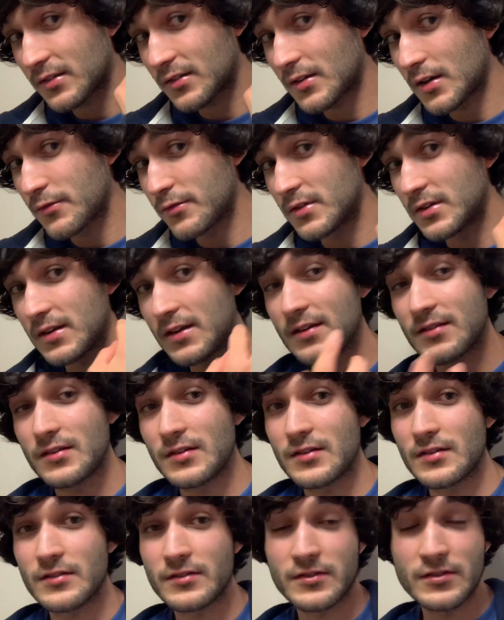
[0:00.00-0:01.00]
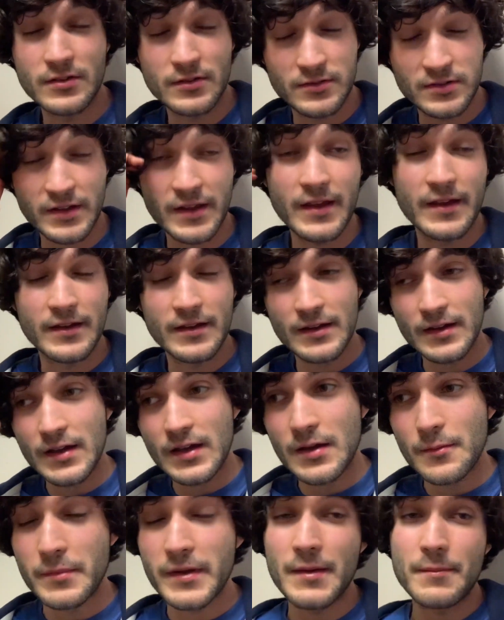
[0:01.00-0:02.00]
covering the ears and it looks good, so yeah.
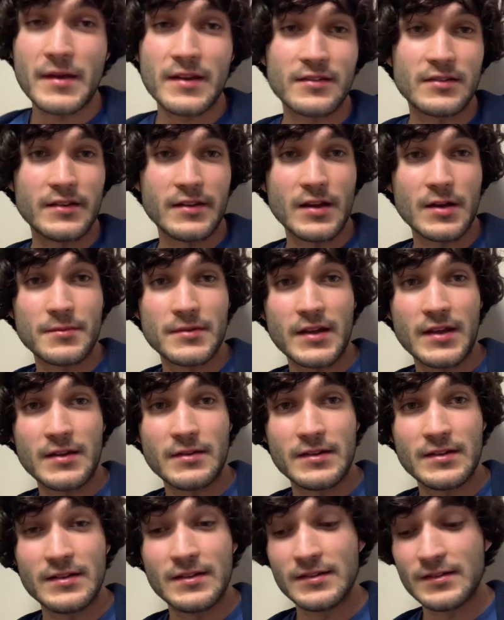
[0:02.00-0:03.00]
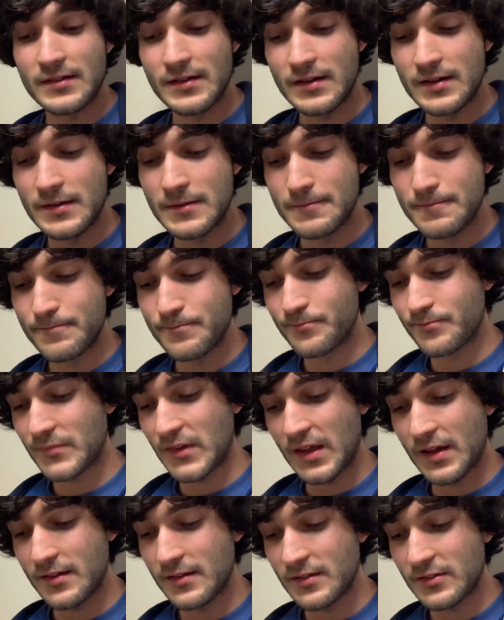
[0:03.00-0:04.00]
But yeah, basically the update is that,
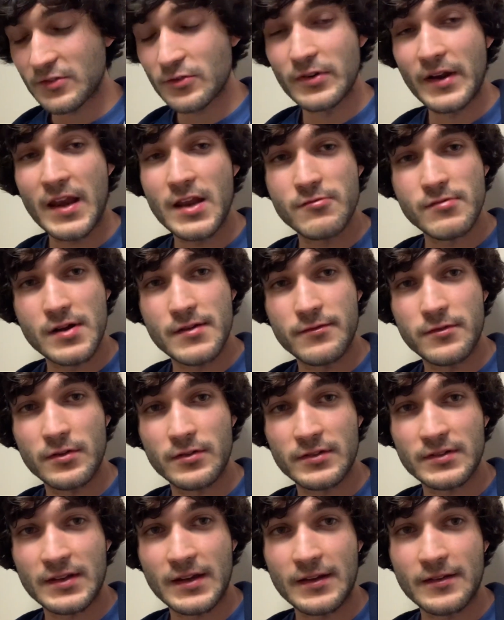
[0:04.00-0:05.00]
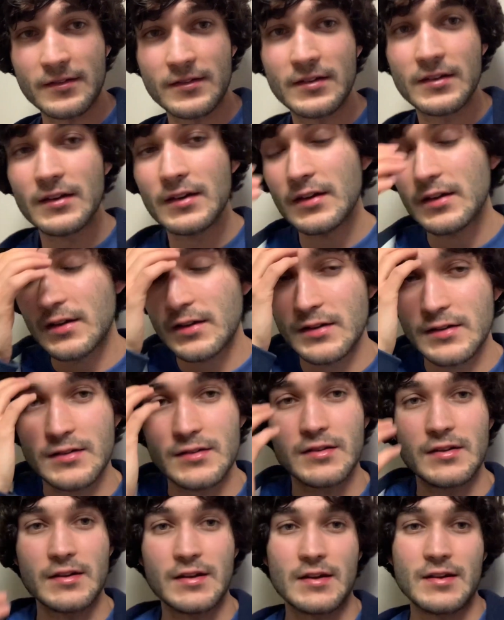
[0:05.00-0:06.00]
yeah, it's called Elliot Rai Vlogs now.
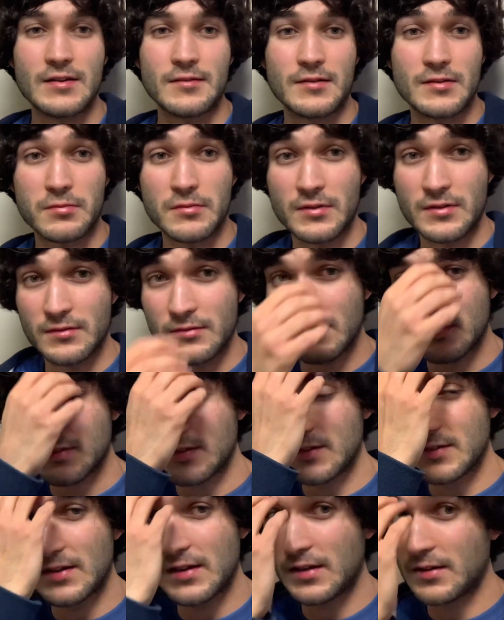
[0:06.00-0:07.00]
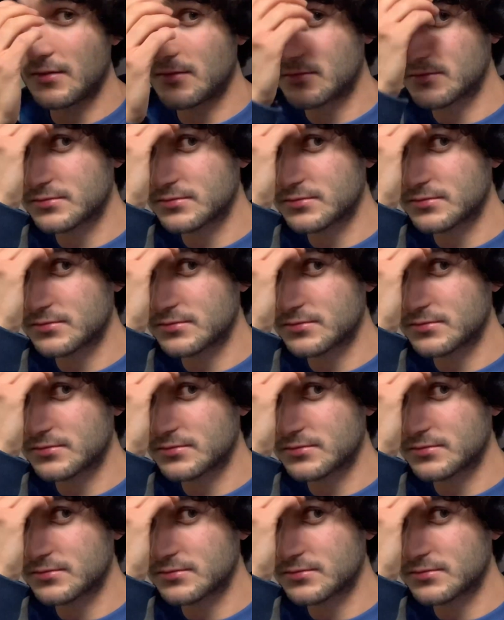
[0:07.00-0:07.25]
So yeah, that's what I wanted to say.